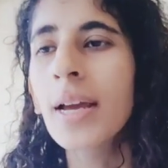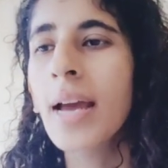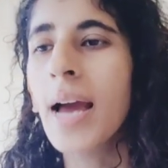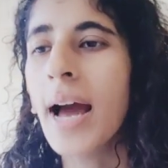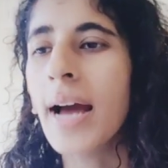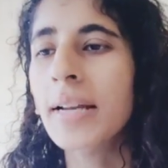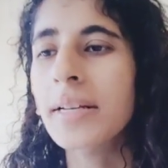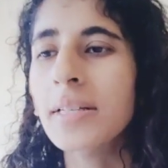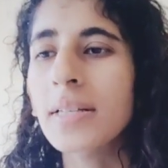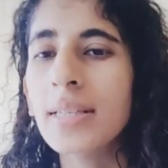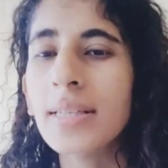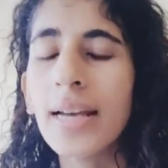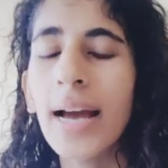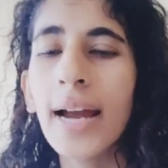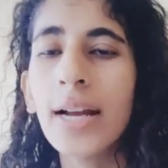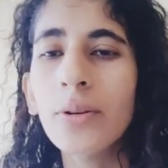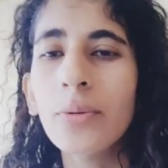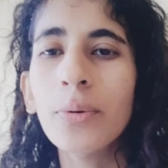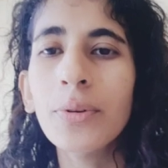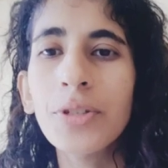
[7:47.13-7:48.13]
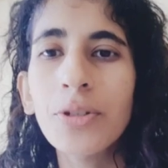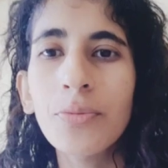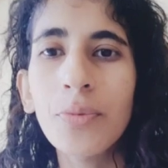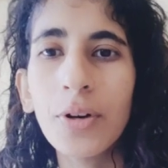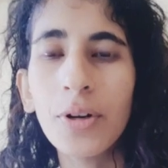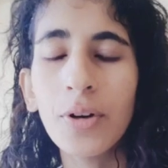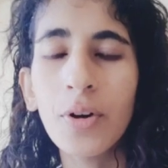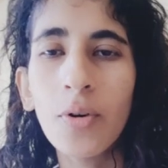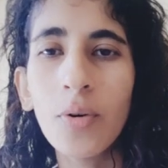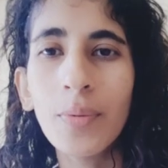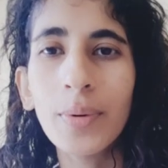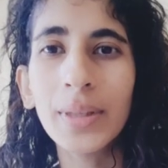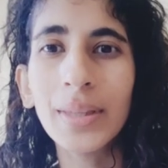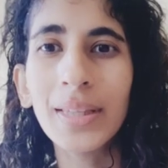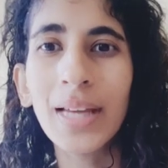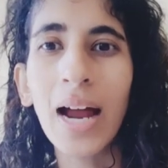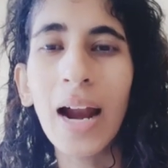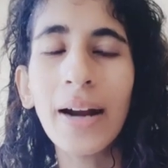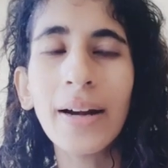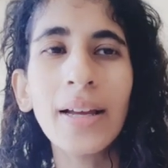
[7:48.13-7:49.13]
and decide what you want to go with
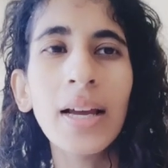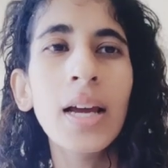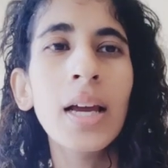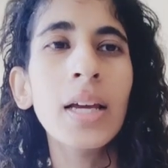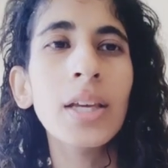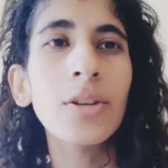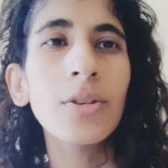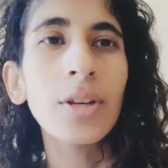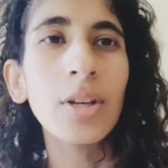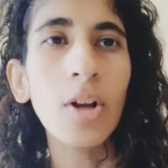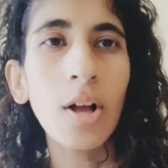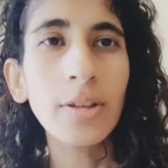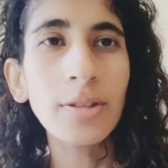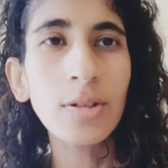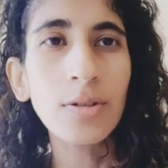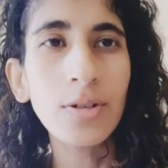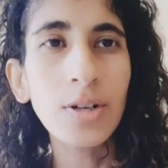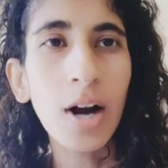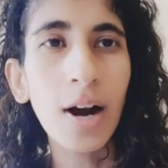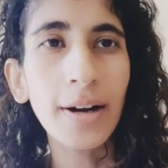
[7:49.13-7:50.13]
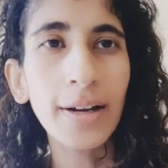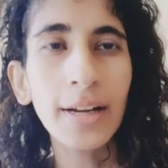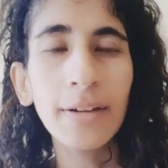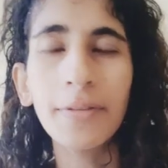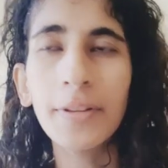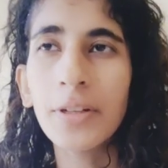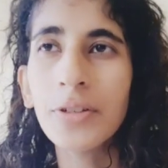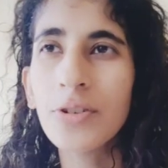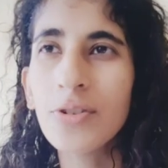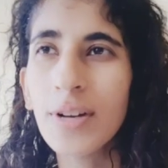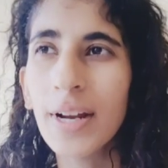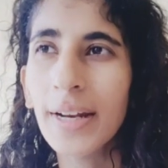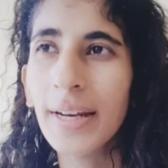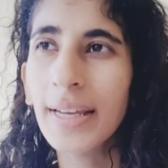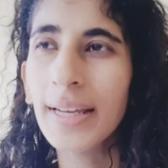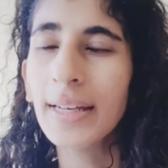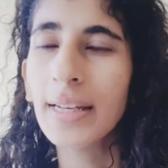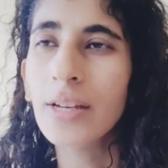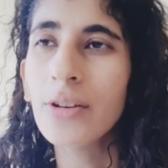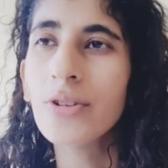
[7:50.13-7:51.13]
that you can also target with the
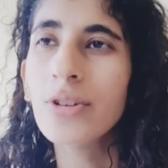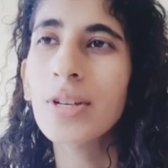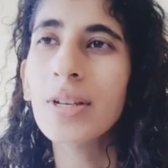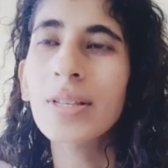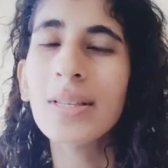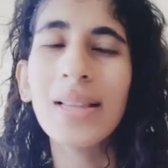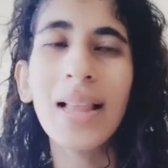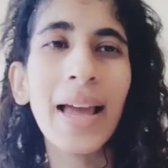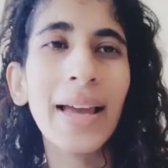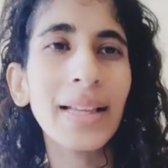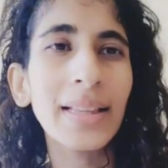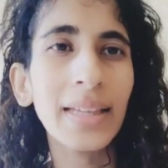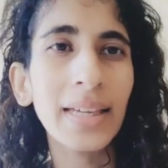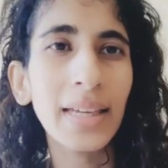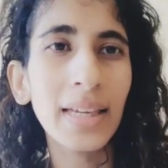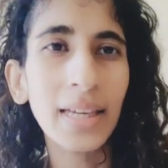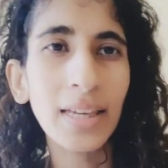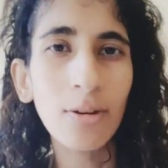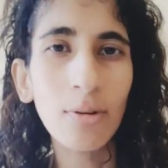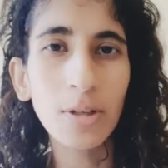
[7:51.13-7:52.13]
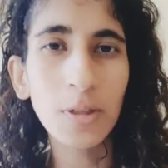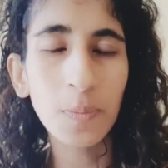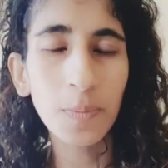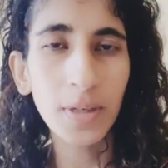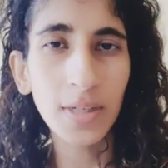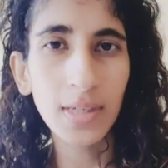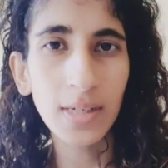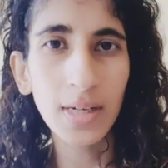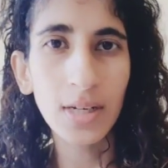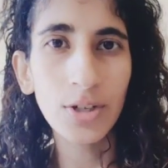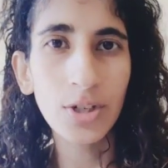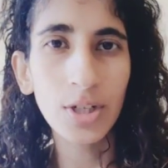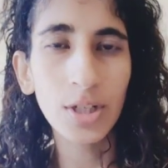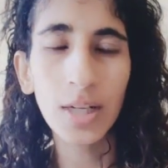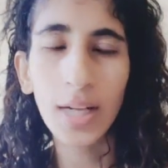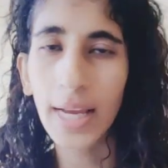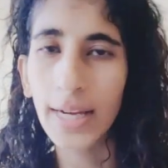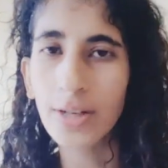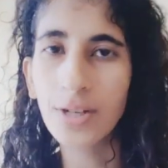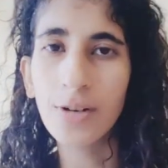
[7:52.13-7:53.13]
trending niches like the US presidential
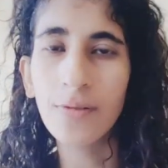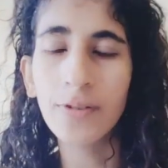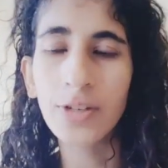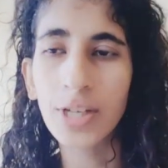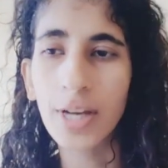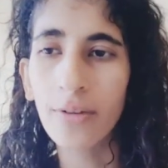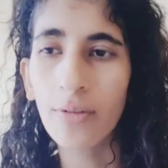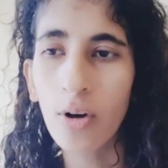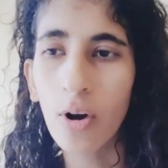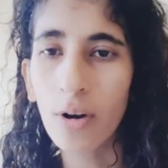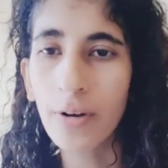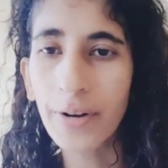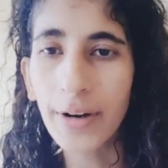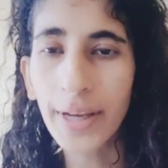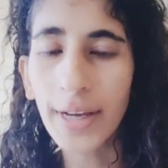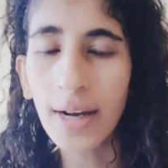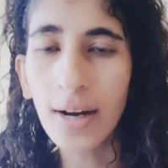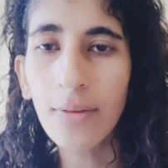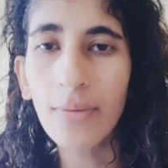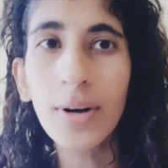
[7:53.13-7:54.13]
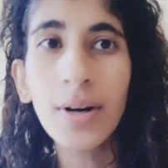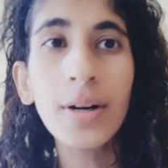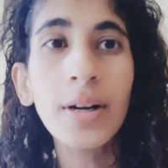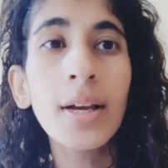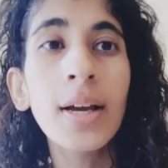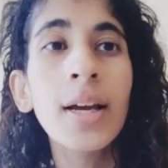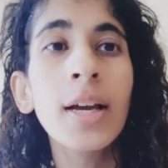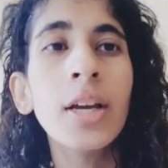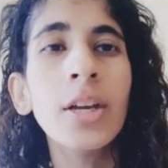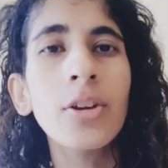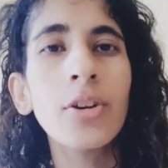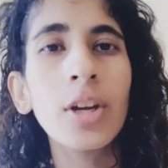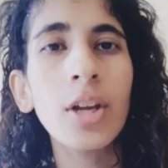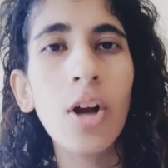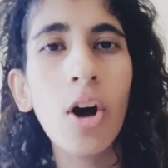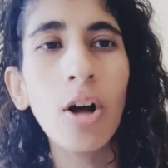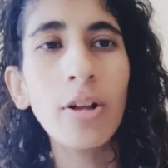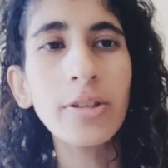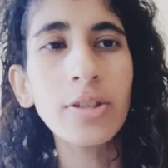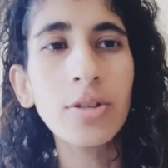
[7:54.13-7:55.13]
election, which I've already covered. You can
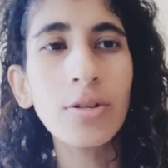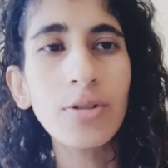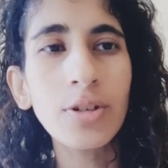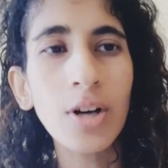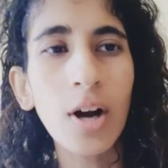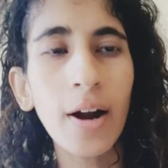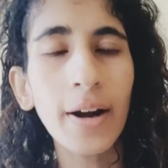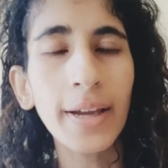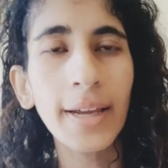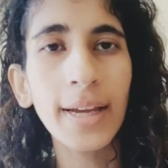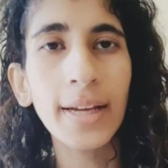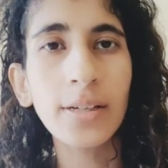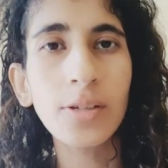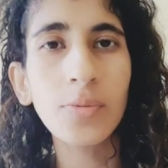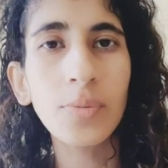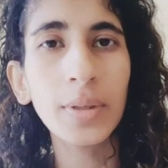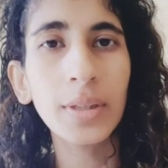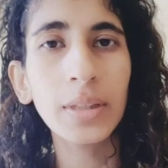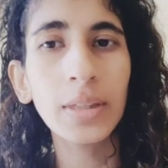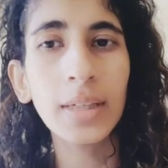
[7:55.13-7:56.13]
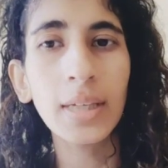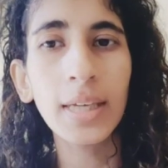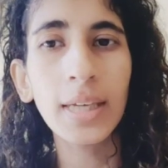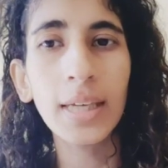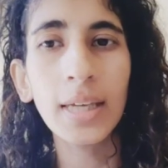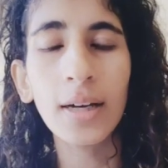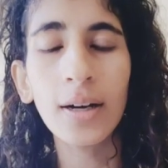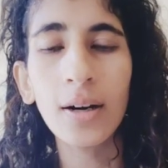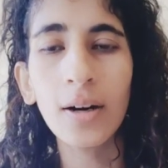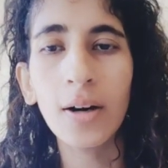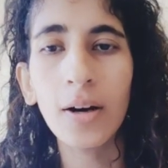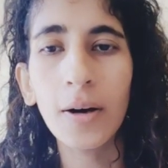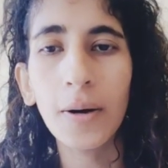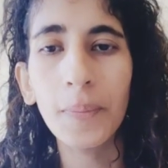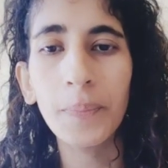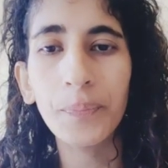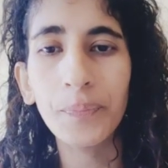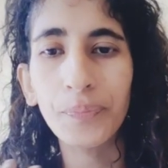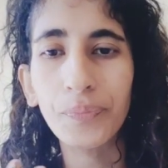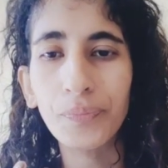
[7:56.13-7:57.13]
also target with the
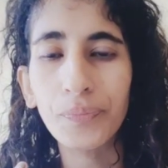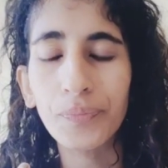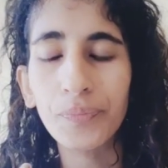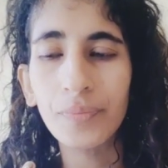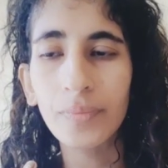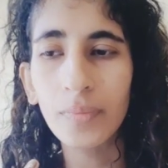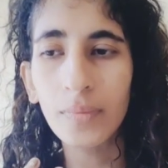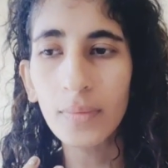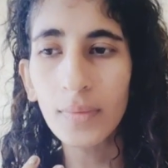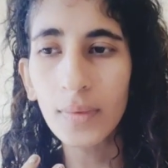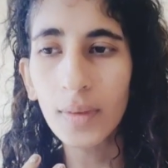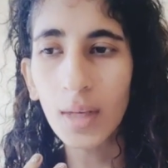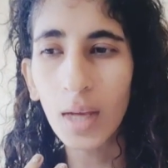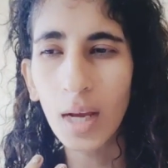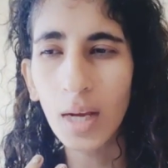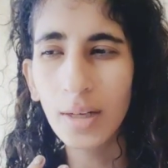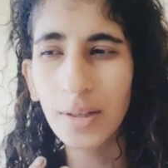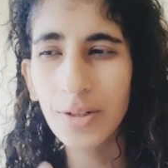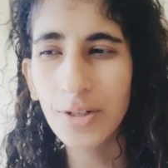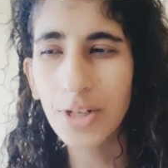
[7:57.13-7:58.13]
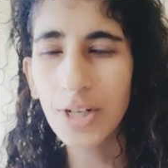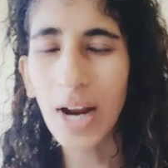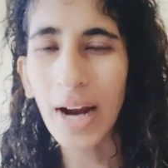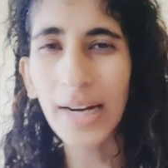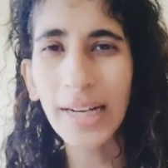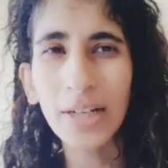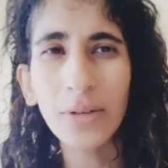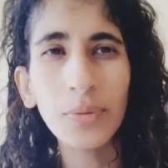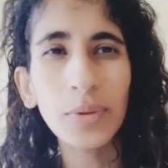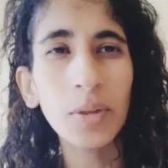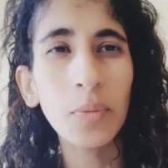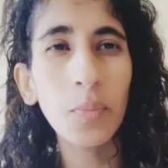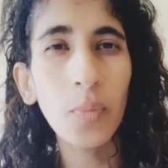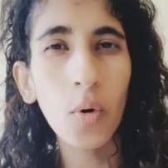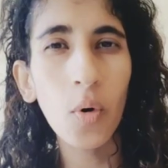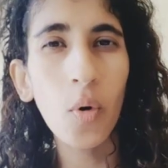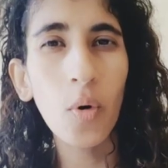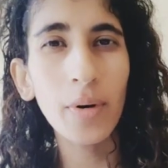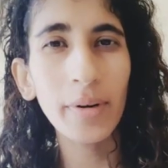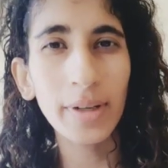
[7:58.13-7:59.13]
uh, target with the
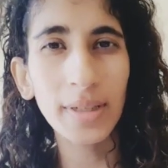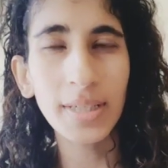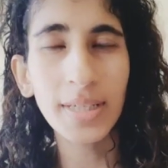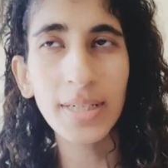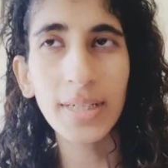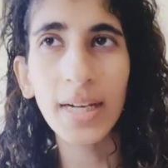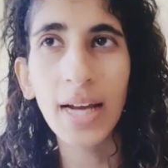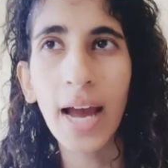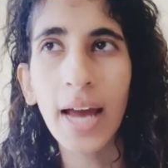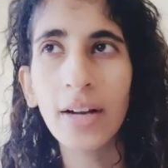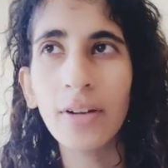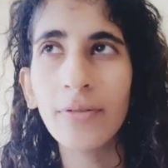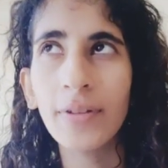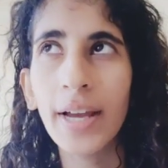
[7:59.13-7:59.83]
boho rustic kind of